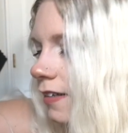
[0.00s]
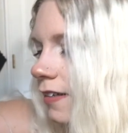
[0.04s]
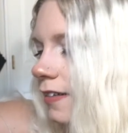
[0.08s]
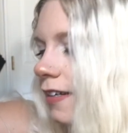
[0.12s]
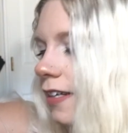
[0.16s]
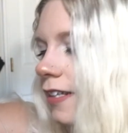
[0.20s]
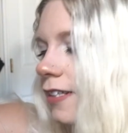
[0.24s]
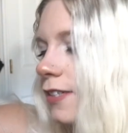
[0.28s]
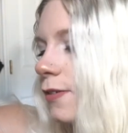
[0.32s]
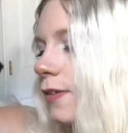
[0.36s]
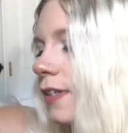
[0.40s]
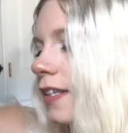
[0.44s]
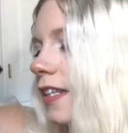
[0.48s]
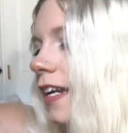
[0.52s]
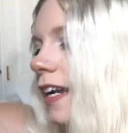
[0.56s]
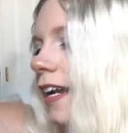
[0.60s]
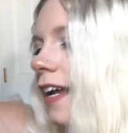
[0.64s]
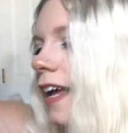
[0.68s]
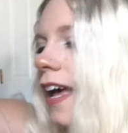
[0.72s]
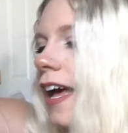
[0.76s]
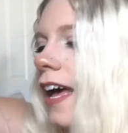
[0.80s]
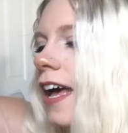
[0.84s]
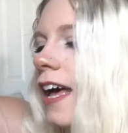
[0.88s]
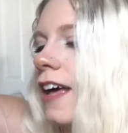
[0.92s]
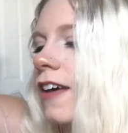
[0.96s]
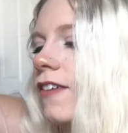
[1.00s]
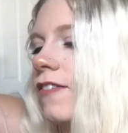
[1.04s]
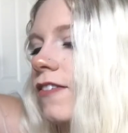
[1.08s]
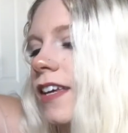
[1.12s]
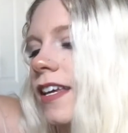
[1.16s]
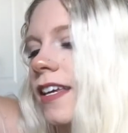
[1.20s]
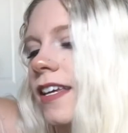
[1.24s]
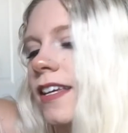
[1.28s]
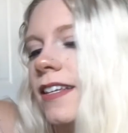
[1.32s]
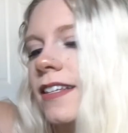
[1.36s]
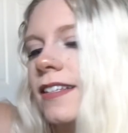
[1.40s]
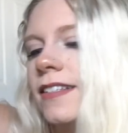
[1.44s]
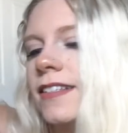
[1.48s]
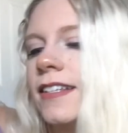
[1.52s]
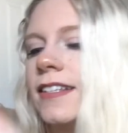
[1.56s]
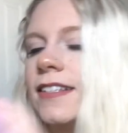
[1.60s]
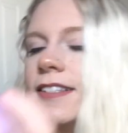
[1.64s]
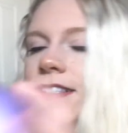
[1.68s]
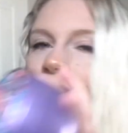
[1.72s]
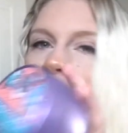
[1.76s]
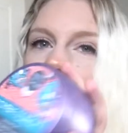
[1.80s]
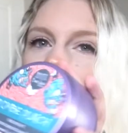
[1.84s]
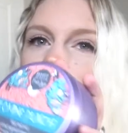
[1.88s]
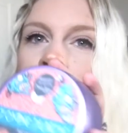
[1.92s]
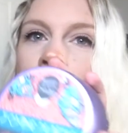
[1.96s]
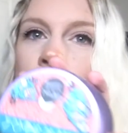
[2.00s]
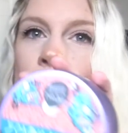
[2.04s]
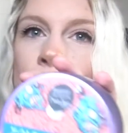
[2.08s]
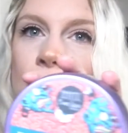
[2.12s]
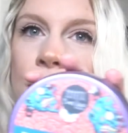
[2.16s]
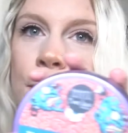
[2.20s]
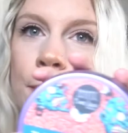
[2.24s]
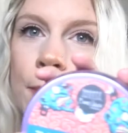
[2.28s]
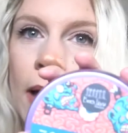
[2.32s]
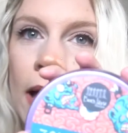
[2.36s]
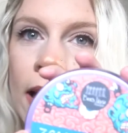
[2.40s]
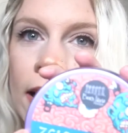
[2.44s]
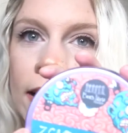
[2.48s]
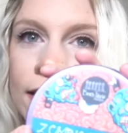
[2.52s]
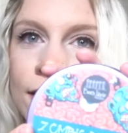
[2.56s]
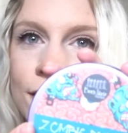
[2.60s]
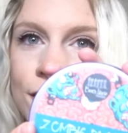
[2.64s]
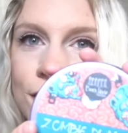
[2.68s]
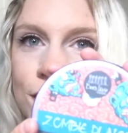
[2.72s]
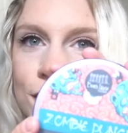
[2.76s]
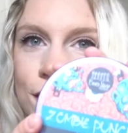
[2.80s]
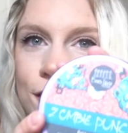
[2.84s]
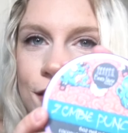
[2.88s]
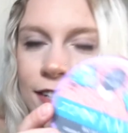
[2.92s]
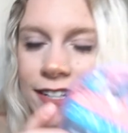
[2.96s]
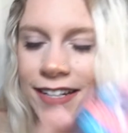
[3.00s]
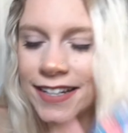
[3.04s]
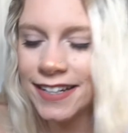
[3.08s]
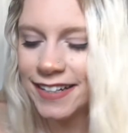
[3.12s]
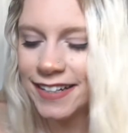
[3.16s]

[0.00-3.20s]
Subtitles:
Next one that I have is Zombie Punch.